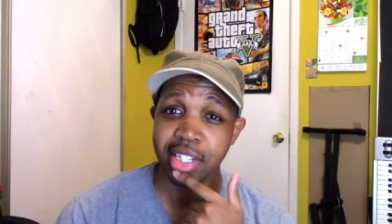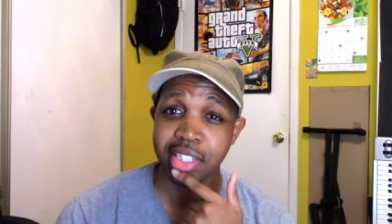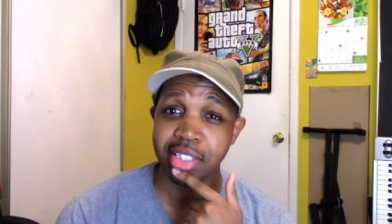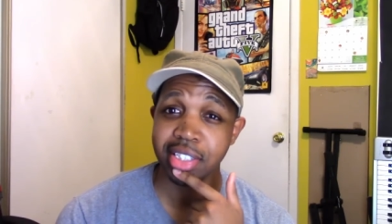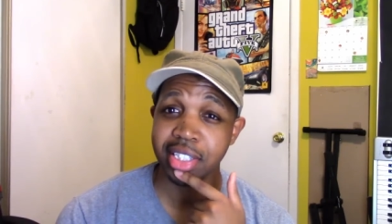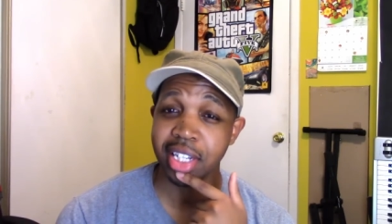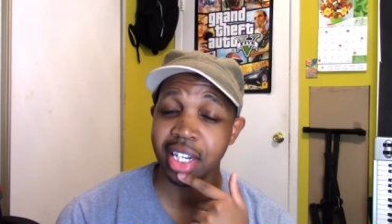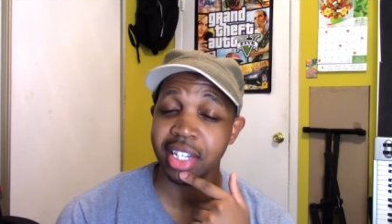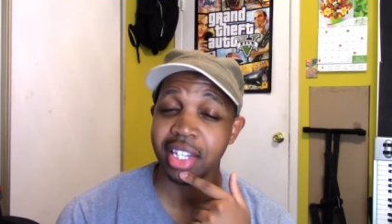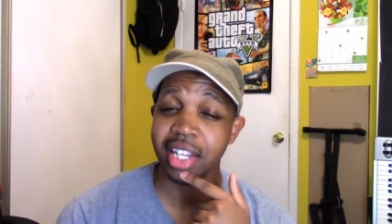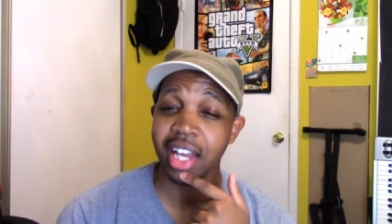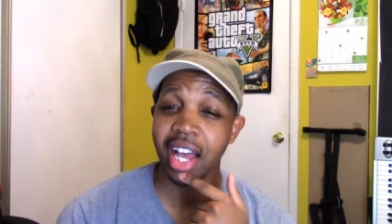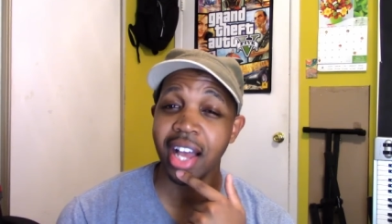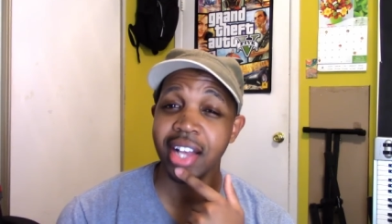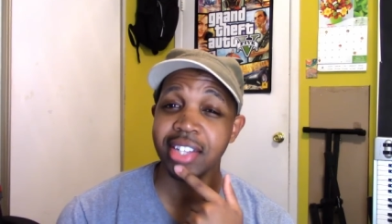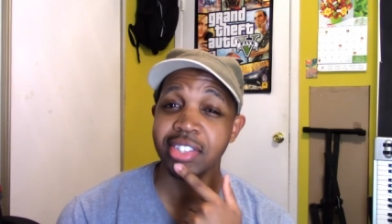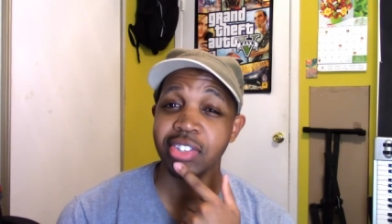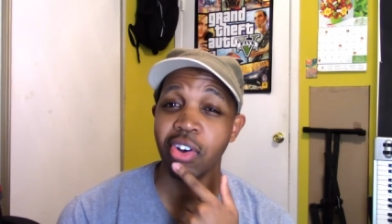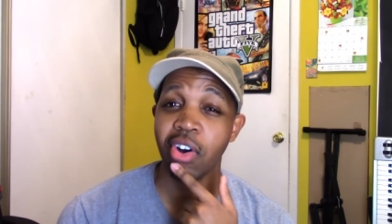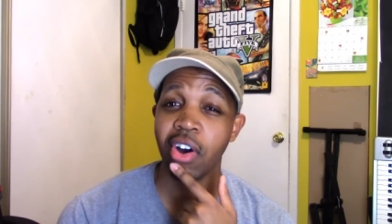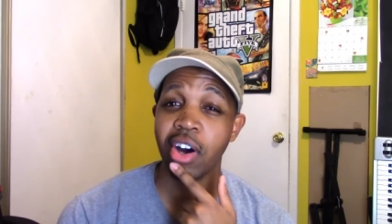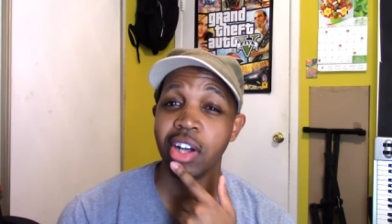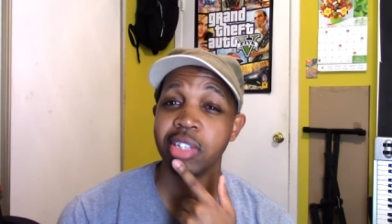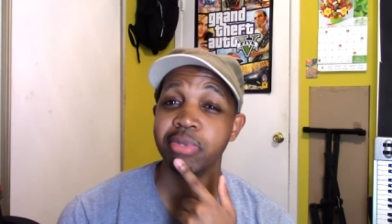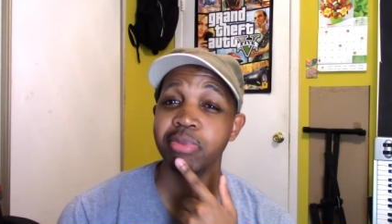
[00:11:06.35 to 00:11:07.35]

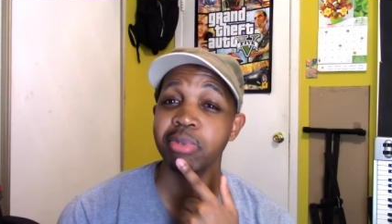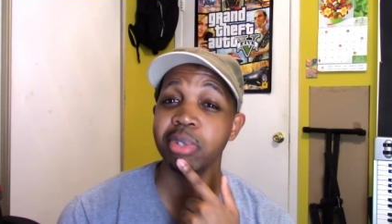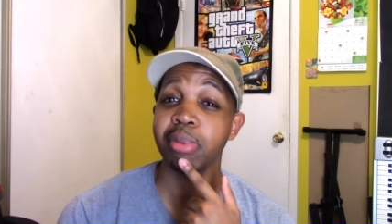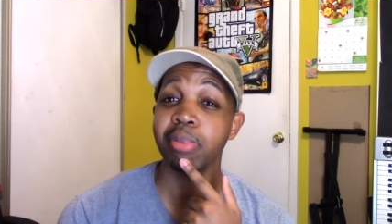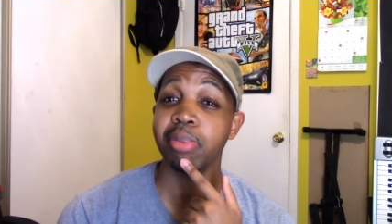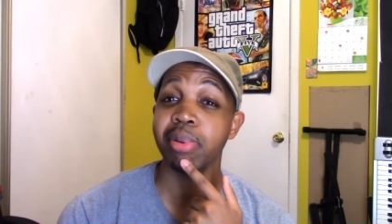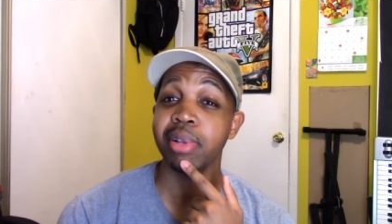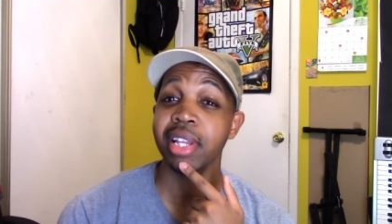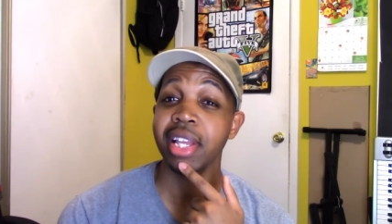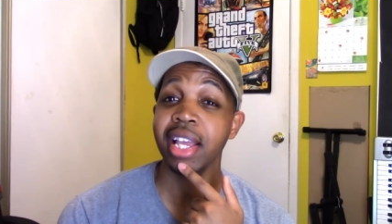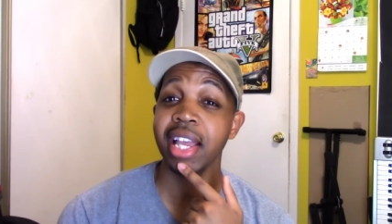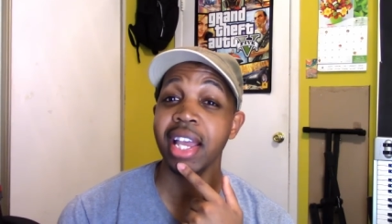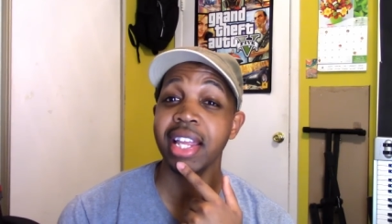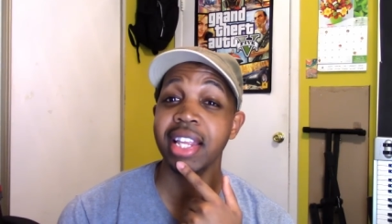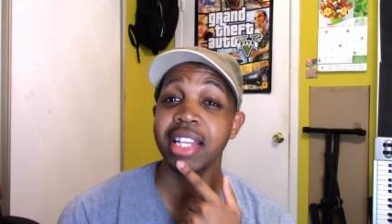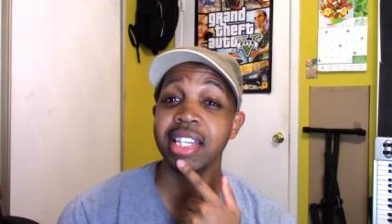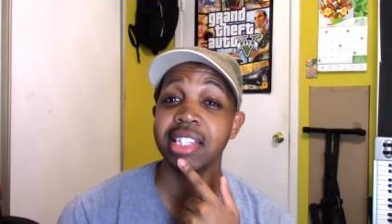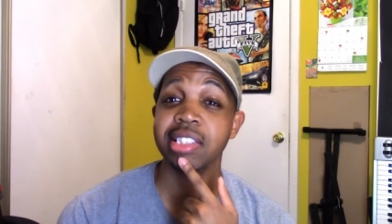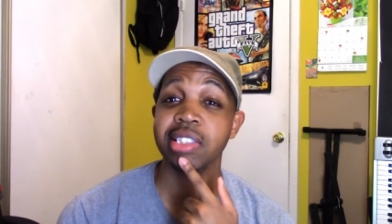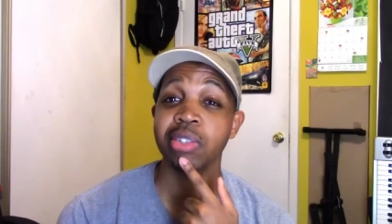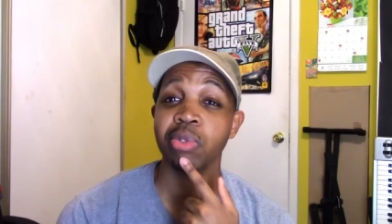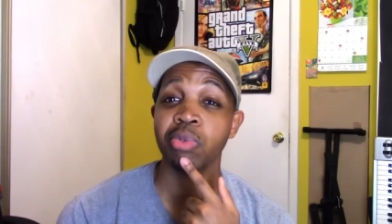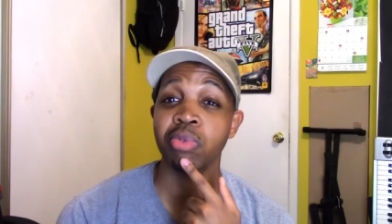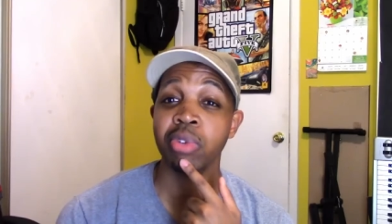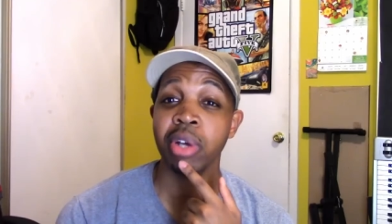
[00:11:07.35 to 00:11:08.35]
Jedikiah's ultimate plan
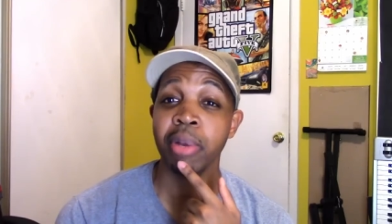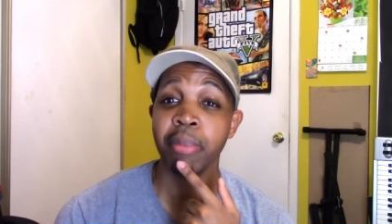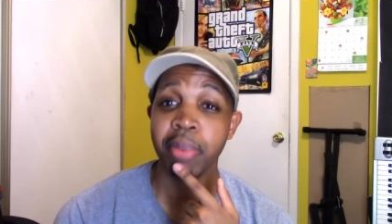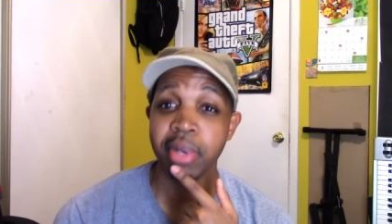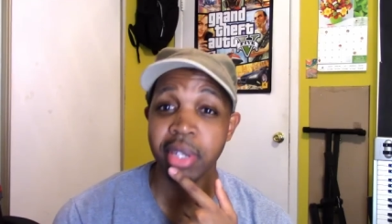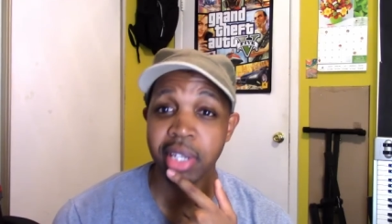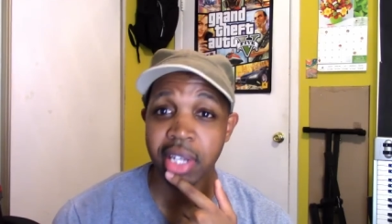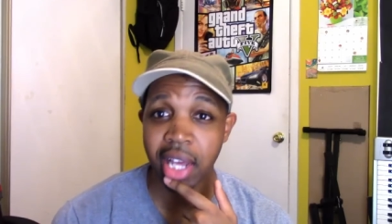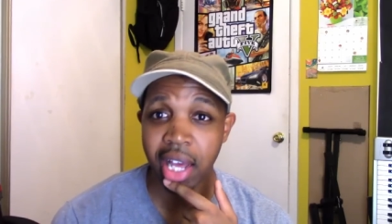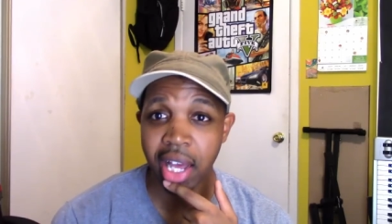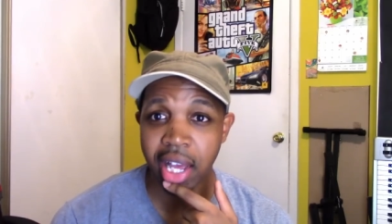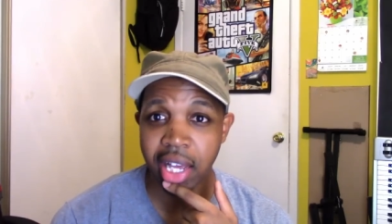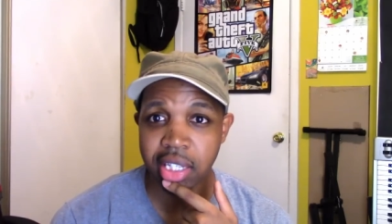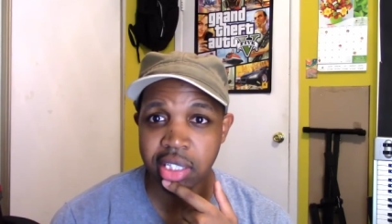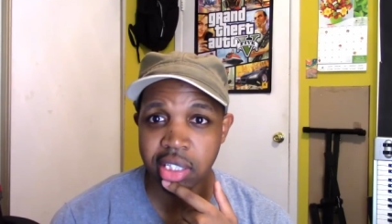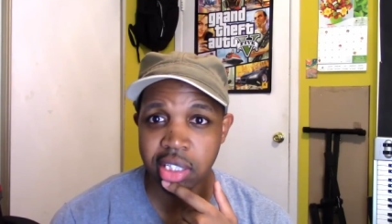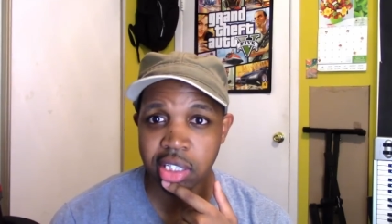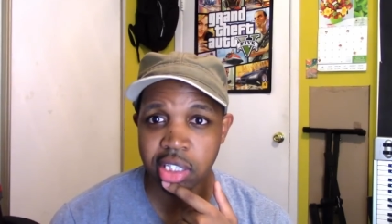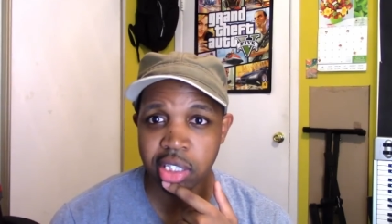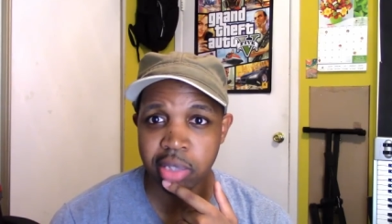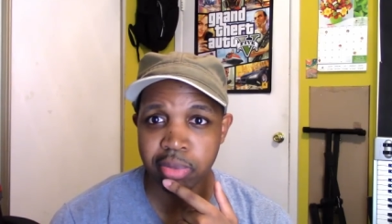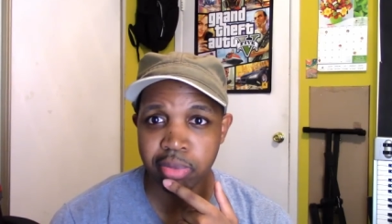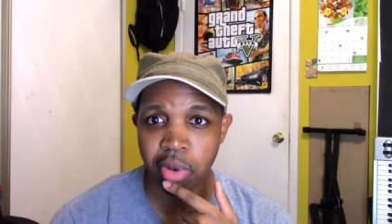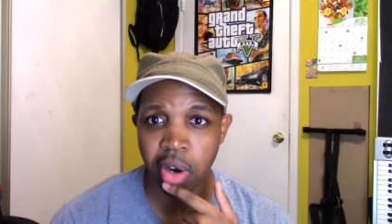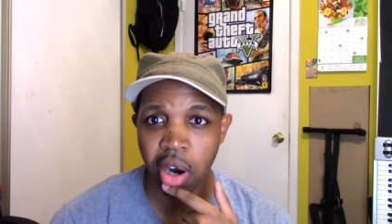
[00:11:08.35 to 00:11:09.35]
is to weaponize
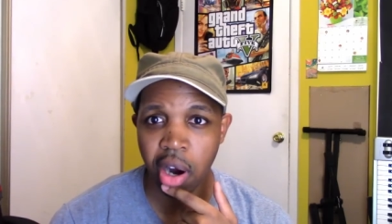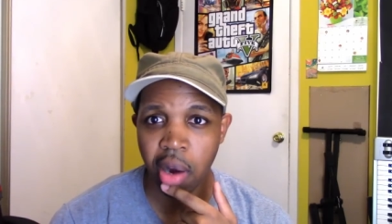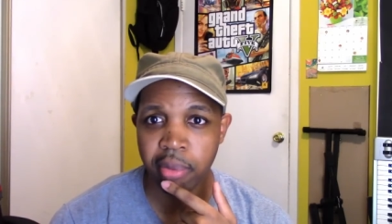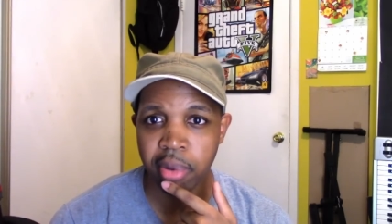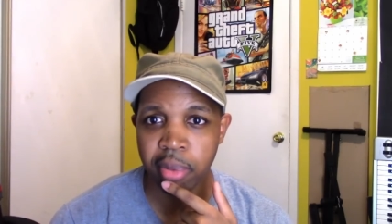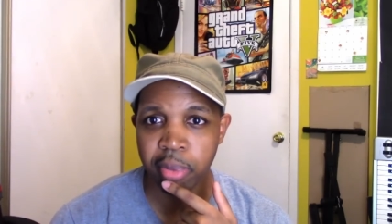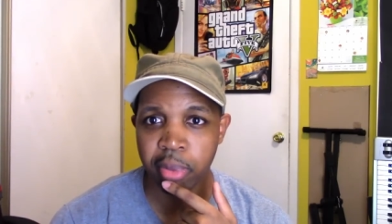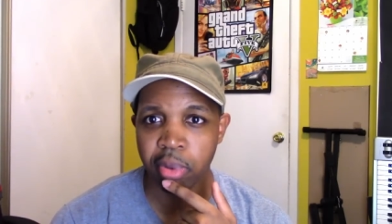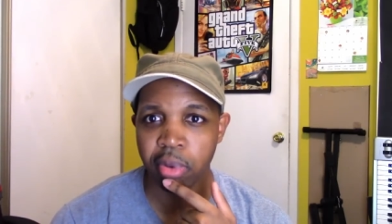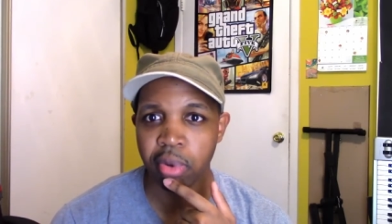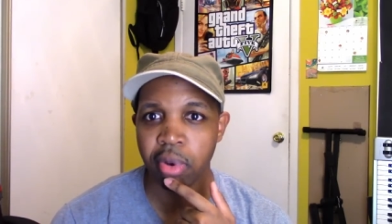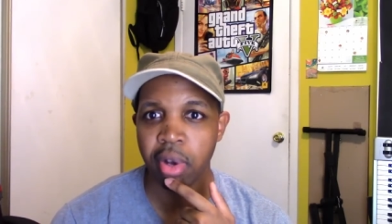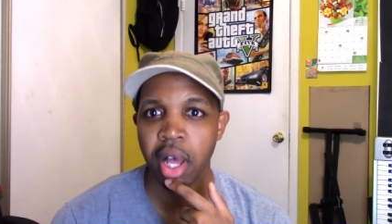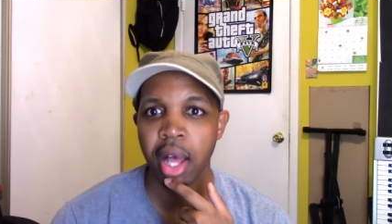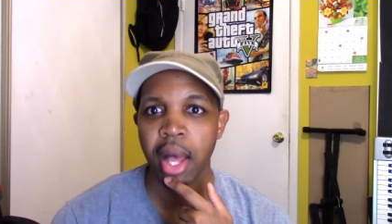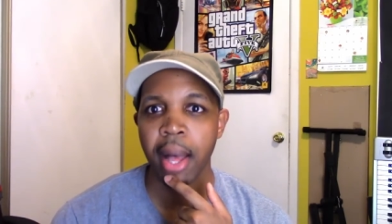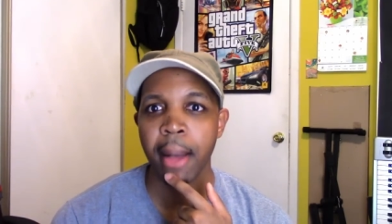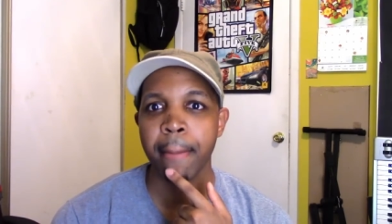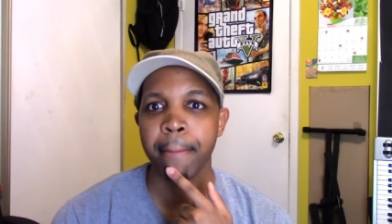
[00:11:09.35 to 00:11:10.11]
the Tomorrow People,